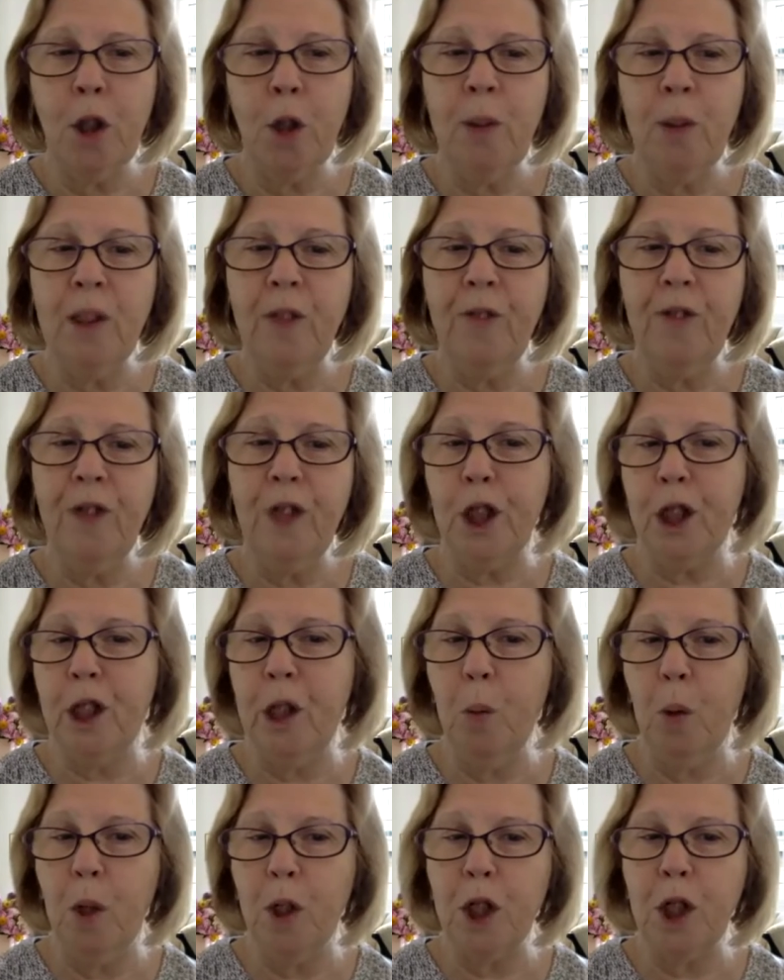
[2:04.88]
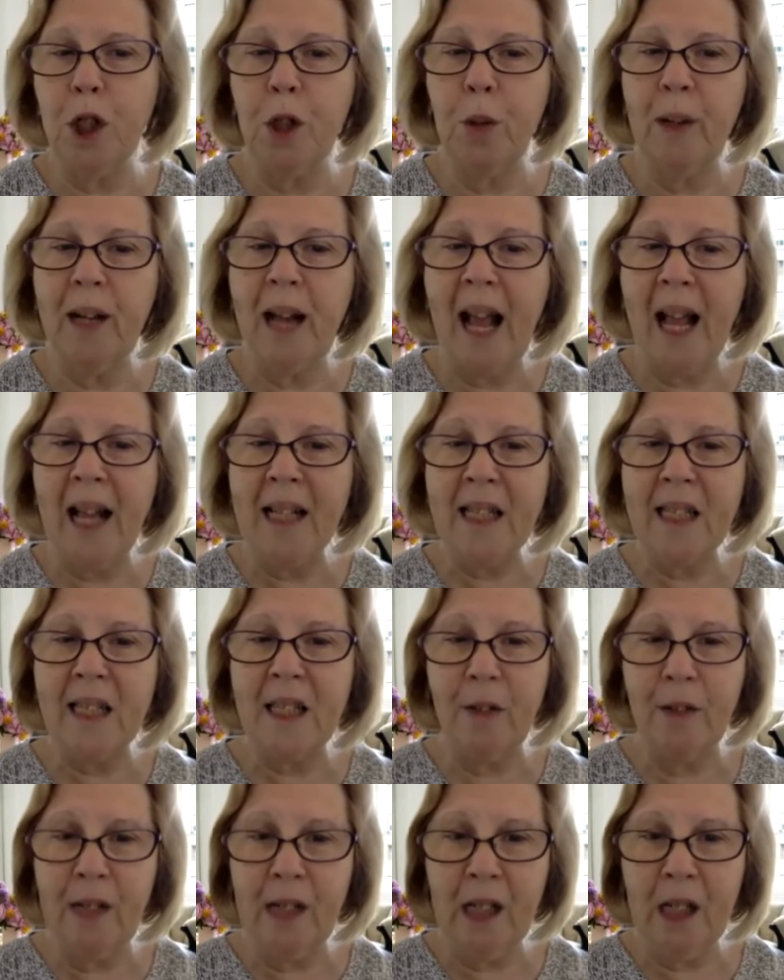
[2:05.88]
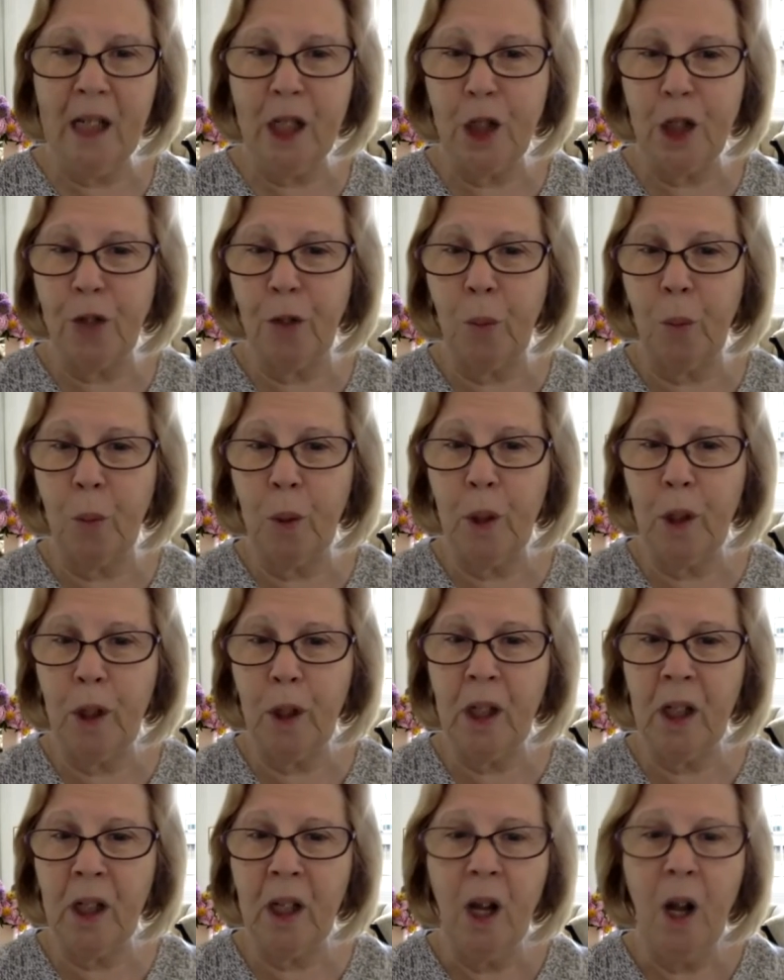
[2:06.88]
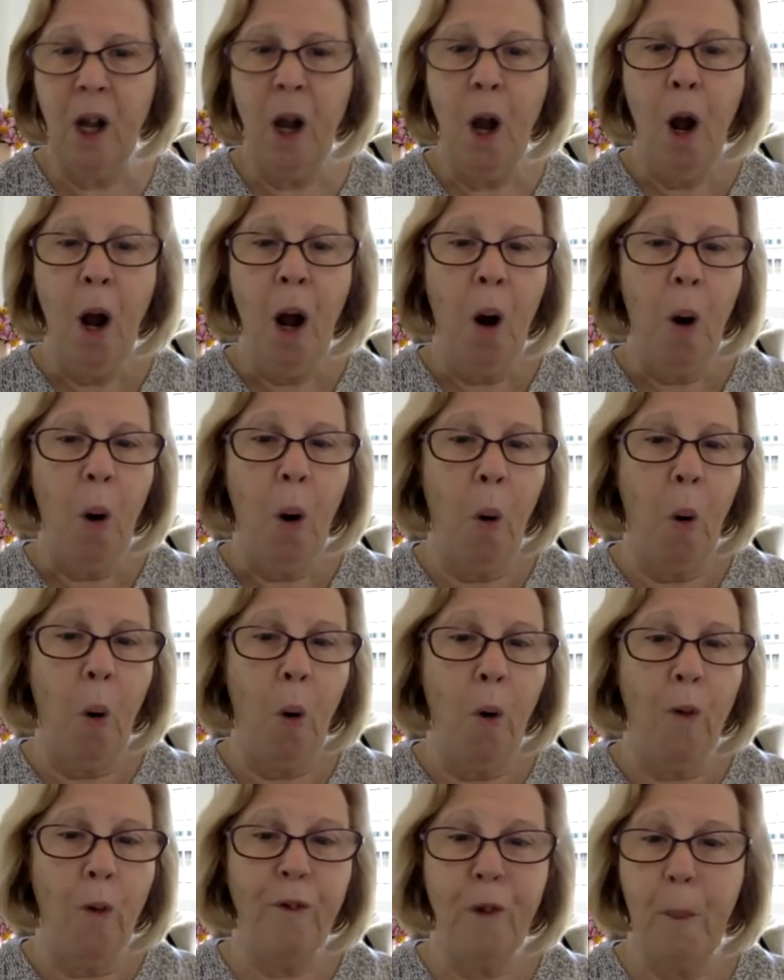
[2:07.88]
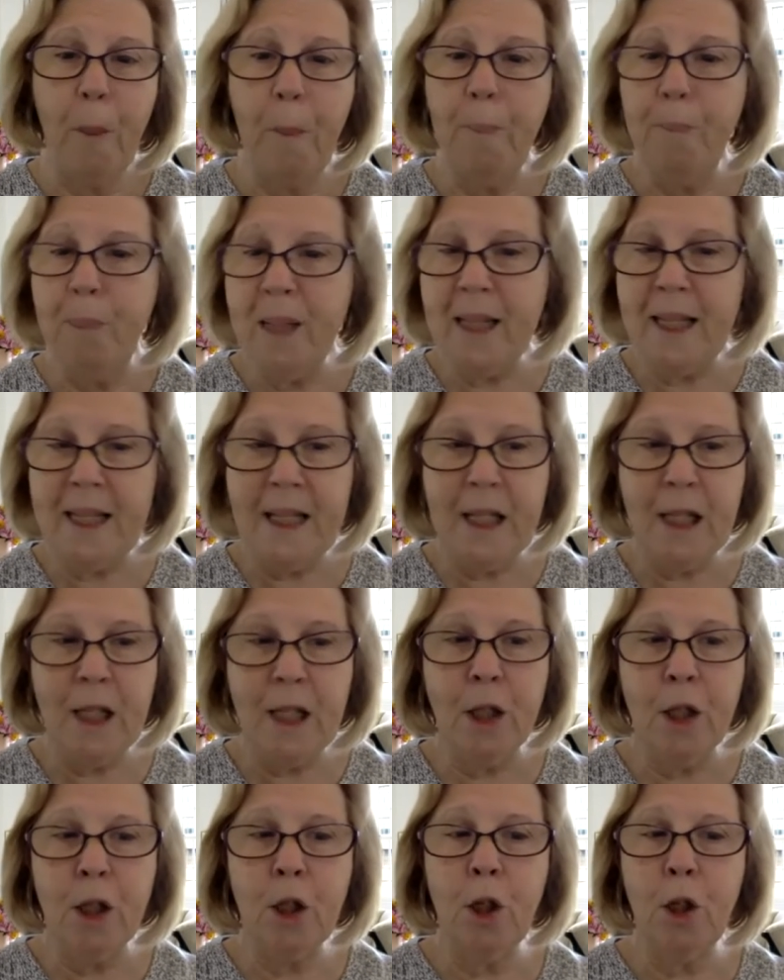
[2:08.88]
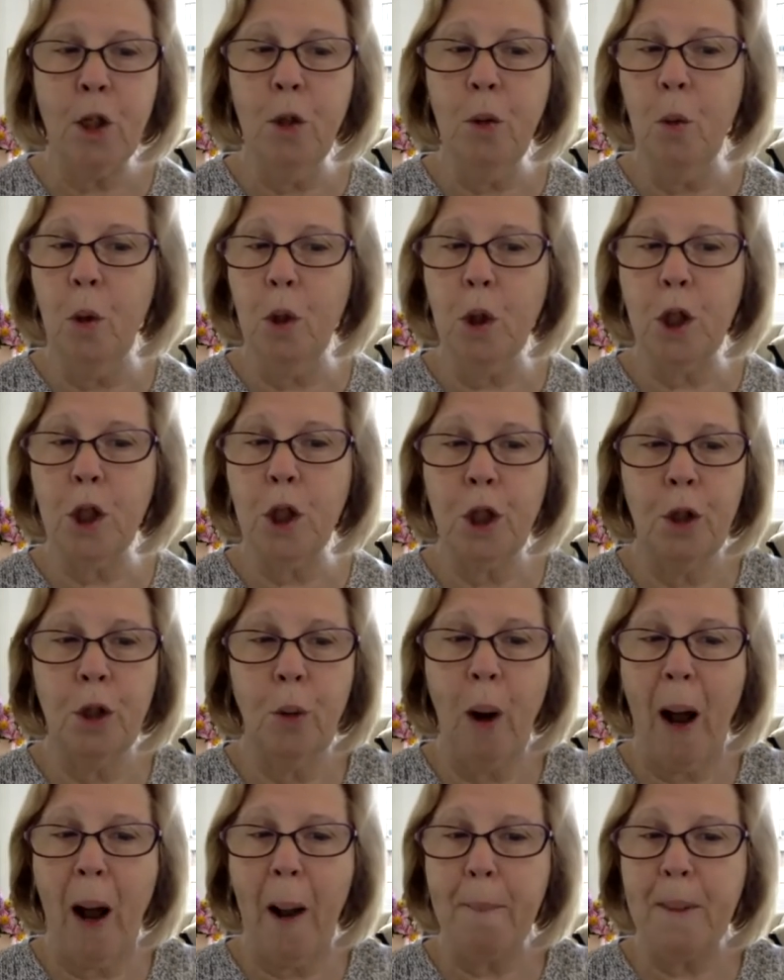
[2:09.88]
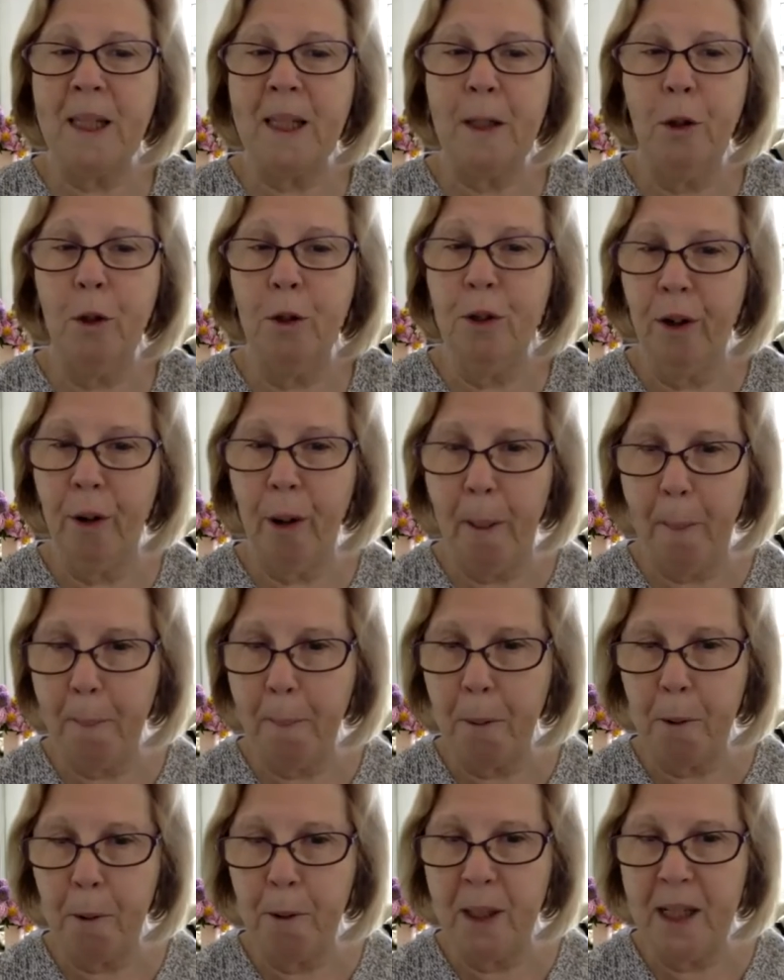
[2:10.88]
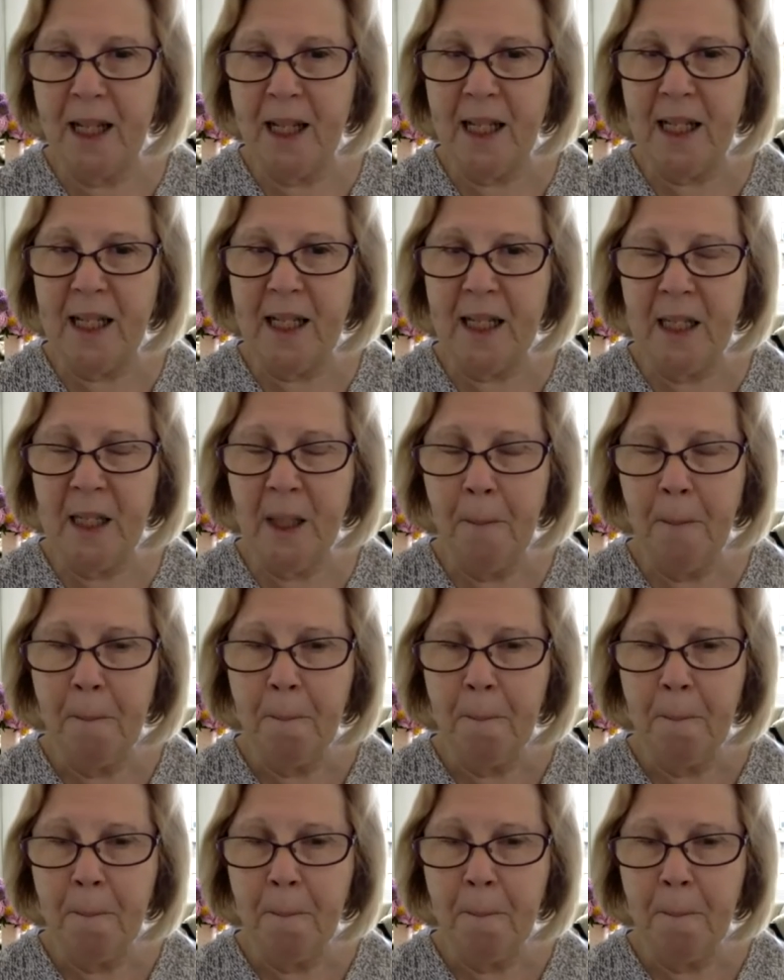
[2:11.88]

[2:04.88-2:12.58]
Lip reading: individually want to enhance their English for work, or for businesses who want to upskill their employees.